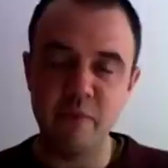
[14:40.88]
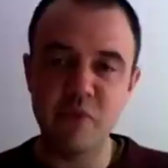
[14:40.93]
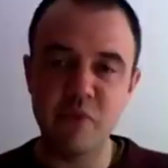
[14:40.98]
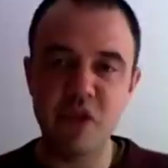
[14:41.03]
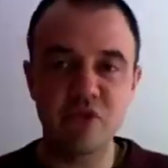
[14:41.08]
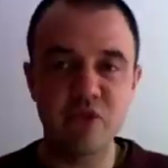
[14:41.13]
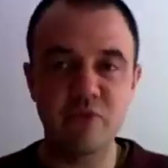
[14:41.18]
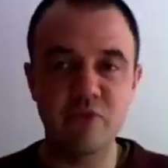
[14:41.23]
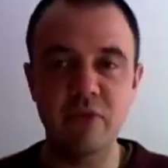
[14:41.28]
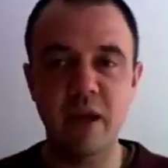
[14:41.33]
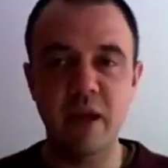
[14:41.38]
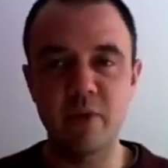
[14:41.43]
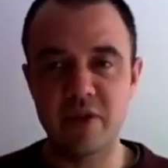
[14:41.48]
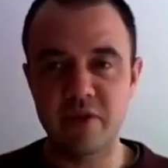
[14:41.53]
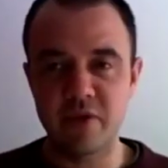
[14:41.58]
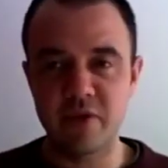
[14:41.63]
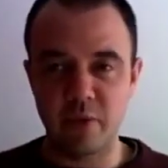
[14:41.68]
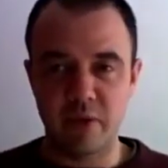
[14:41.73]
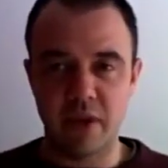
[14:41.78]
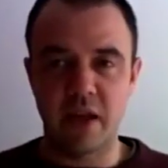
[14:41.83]
just to wrap
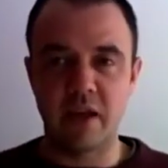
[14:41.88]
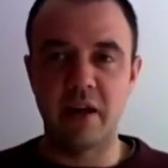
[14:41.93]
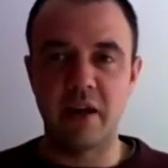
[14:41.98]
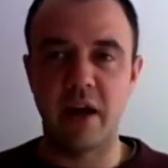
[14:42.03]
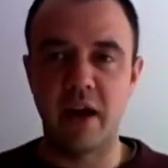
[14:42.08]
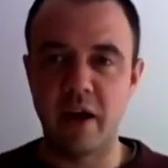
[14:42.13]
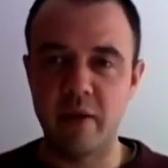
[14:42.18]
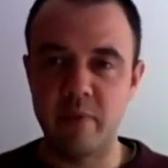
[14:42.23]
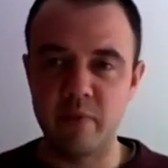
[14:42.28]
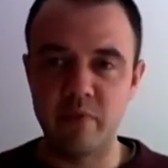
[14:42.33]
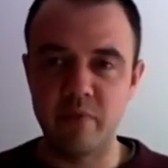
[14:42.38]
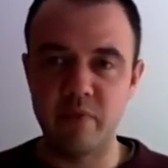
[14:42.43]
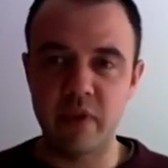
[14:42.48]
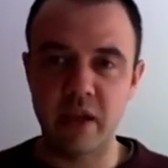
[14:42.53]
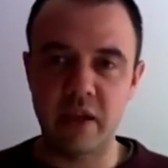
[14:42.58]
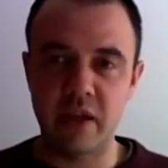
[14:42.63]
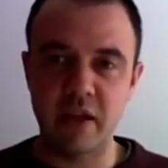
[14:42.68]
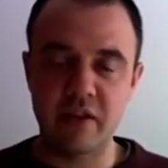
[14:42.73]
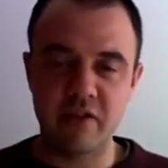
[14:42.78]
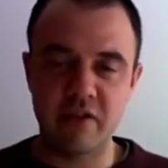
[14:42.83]
this up then,
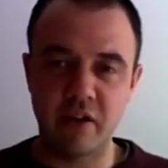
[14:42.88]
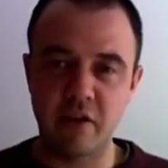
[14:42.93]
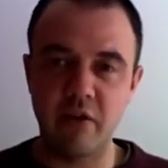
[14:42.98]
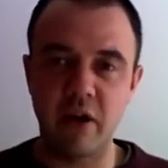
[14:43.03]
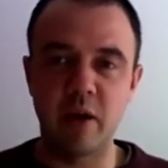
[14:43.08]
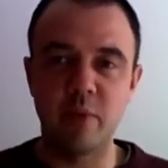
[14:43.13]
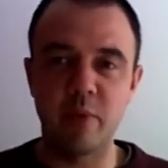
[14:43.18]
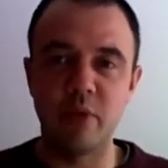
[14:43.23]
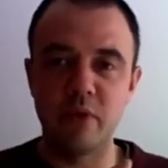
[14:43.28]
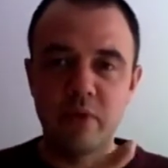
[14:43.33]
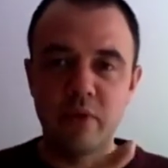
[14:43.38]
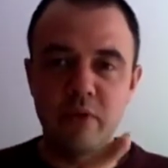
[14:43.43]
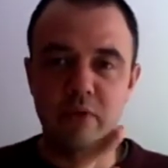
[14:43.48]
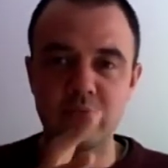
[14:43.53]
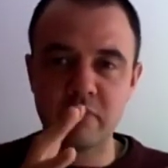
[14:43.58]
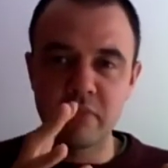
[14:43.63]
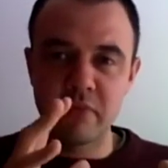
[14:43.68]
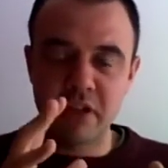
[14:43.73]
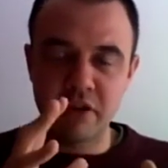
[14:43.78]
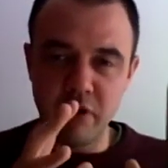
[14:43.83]
it's
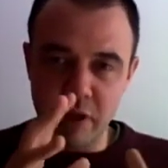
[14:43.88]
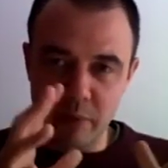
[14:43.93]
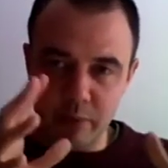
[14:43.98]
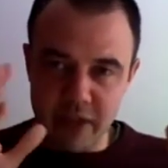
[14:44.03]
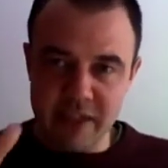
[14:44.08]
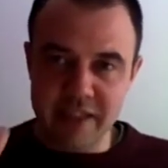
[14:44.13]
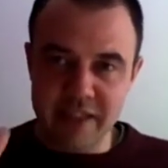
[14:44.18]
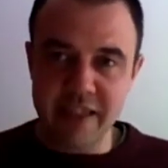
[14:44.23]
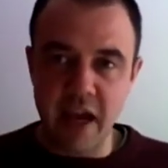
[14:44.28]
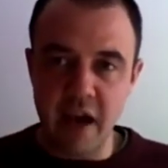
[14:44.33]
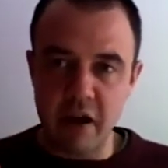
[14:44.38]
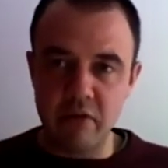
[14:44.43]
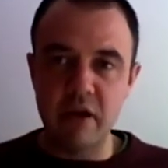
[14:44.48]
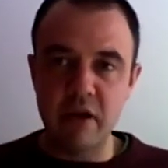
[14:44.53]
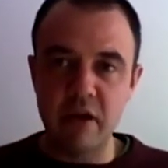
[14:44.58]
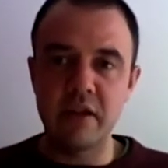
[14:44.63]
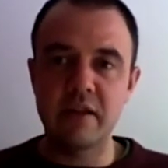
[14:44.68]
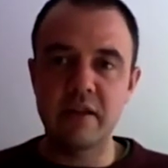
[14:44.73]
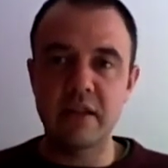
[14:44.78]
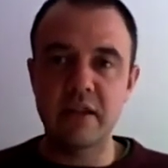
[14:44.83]
incredibly
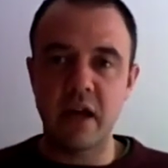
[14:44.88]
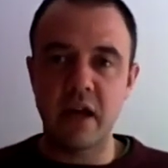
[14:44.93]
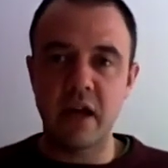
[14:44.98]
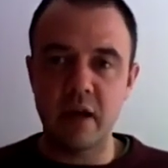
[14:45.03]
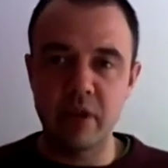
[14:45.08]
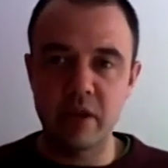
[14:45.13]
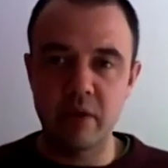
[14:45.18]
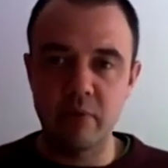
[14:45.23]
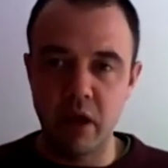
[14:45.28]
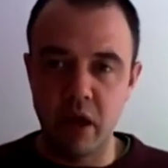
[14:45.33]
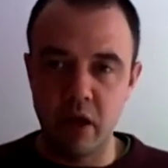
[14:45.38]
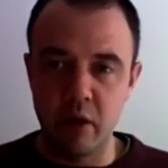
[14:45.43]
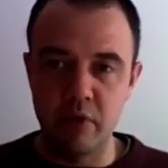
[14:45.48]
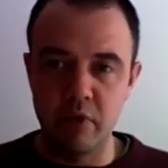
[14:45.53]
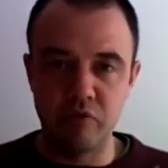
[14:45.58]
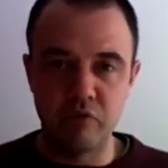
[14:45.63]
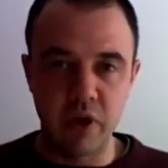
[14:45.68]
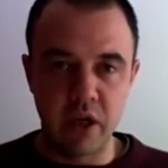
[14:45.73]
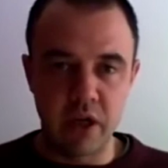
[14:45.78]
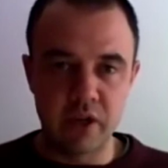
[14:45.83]
scary time at the
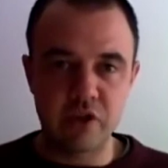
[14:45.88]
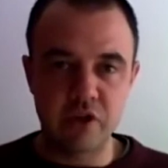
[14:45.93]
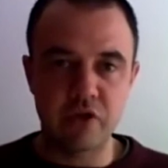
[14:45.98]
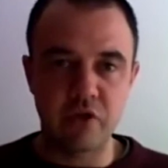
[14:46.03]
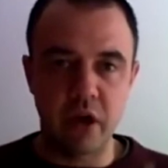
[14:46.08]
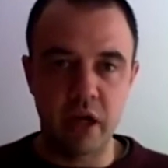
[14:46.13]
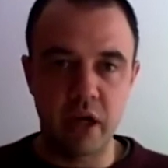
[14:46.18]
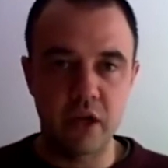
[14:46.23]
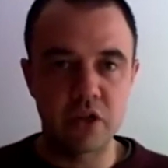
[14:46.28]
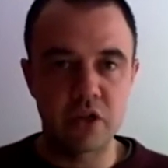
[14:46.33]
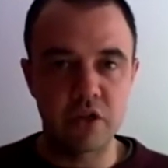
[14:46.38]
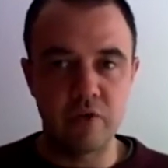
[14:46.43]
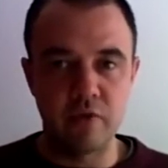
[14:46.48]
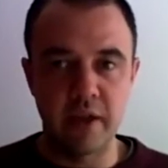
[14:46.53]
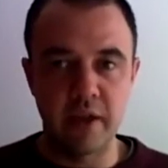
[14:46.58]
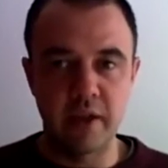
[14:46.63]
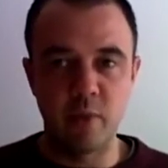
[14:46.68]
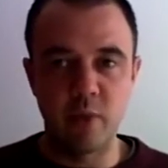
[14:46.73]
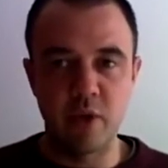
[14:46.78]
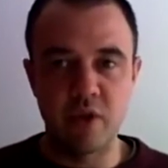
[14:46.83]
moment, really strange,
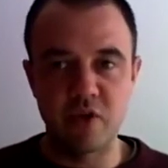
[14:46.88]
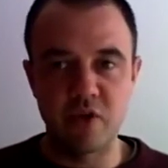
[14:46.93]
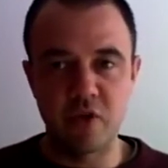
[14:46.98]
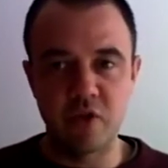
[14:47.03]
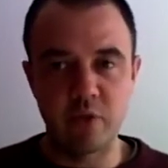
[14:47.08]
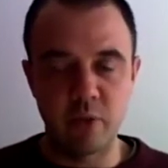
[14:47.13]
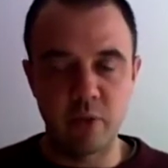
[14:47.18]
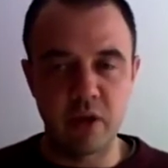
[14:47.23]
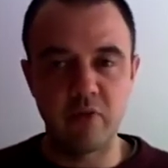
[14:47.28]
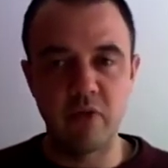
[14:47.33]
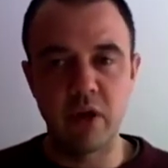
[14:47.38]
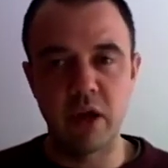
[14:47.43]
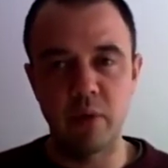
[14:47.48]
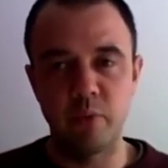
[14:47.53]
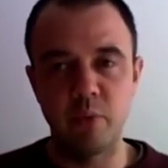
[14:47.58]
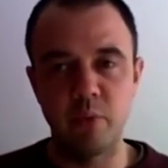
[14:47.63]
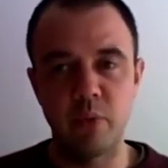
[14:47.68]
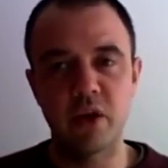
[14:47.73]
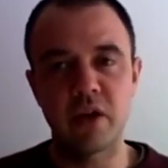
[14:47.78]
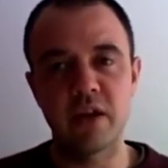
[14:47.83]
surreal. But there's also been
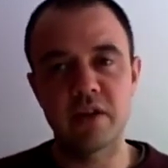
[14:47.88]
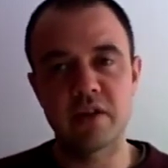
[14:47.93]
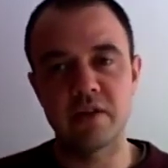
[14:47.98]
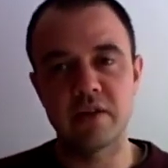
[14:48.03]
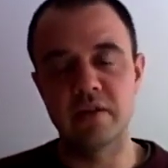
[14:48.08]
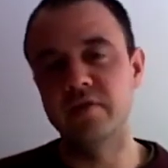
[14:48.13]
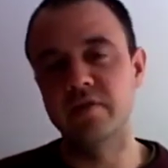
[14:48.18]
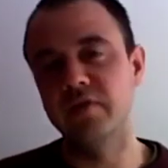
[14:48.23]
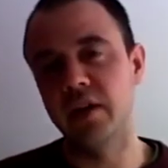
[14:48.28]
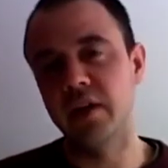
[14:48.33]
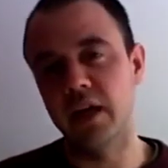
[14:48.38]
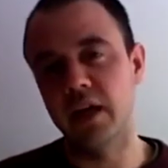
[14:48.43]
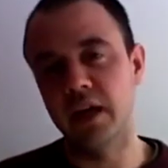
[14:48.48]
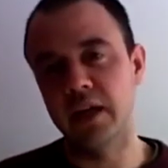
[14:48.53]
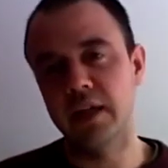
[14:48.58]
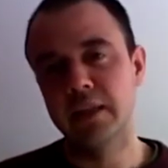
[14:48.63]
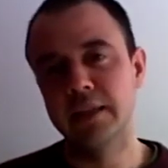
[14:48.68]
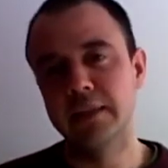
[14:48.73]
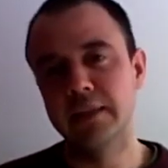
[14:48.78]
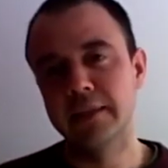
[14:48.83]
real pockets of
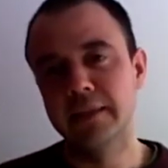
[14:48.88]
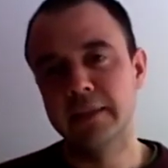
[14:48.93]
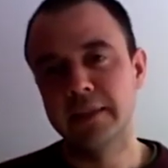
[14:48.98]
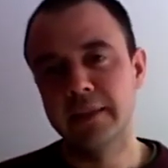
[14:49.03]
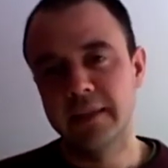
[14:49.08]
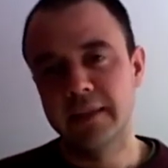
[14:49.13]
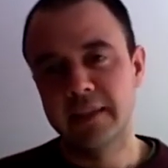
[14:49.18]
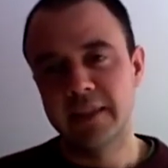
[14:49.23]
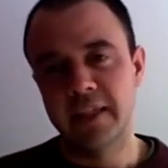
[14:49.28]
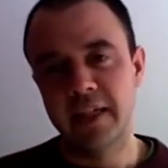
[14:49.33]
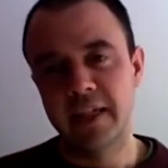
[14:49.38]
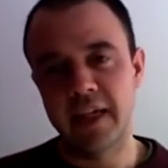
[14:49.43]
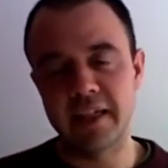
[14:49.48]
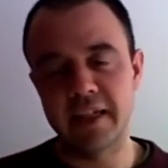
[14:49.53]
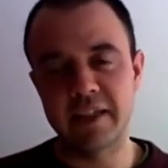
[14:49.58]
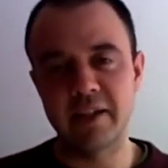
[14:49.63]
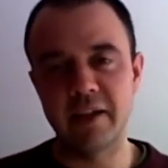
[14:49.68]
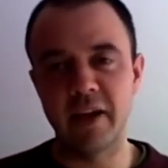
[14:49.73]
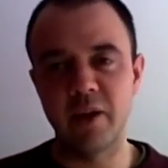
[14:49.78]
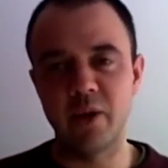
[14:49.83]
I
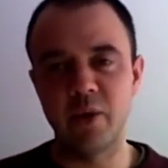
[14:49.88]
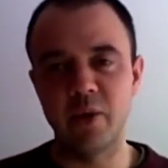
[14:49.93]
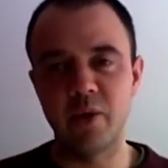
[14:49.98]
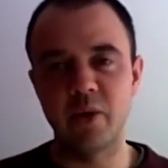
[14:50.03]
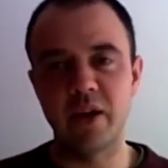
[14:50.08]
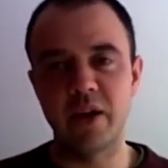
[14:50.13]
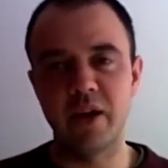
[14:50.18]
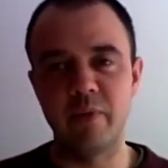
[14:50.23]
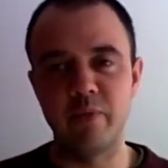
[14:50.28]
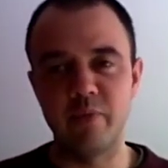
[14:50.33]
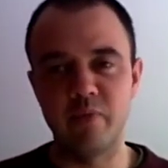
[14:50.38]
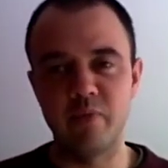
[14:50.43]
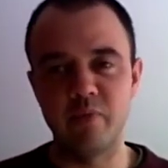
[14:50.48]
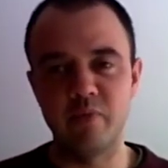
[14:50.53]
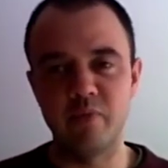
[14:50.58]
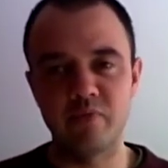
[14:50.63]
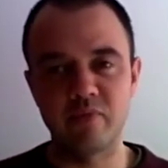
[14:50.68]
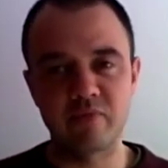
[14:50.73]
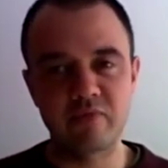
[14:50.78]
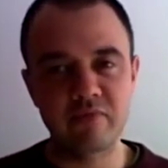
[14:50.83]
don't know,
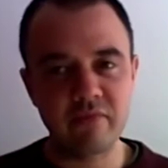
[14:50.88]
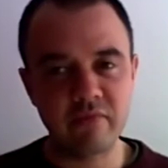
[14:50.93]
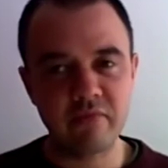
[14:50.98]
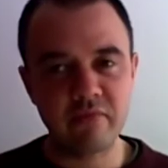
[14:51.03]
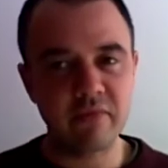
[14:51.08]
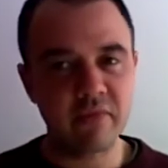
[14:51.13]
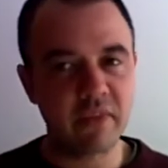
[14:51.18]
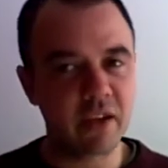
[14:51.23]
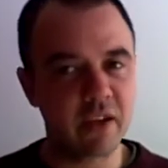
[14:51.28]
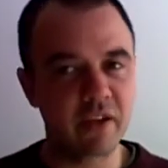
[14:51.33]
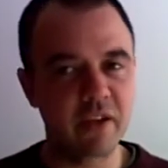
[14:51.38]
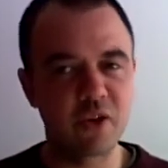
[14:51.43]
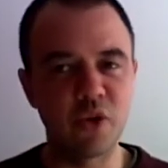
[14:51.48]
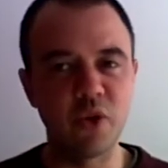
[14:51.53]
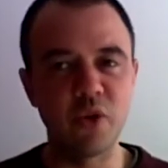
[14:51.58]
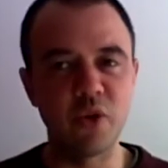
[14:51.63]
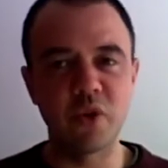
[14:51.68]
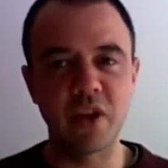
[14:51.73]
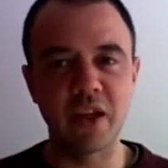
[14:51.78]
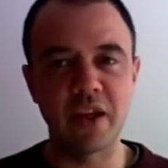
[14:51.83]

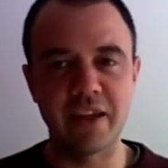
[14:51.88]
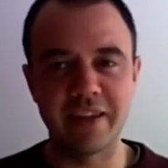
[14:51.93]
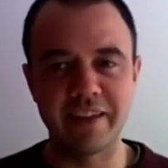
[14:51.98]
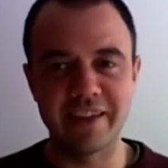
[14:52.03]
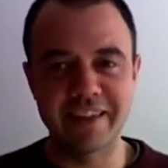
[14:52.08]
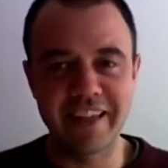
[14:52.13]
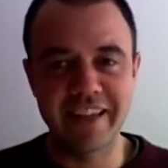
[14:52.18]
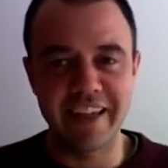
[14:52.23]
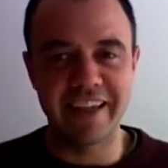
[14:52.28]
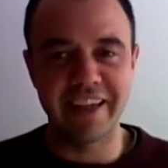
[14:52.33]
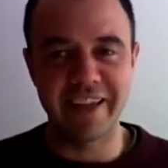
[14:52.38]
good things.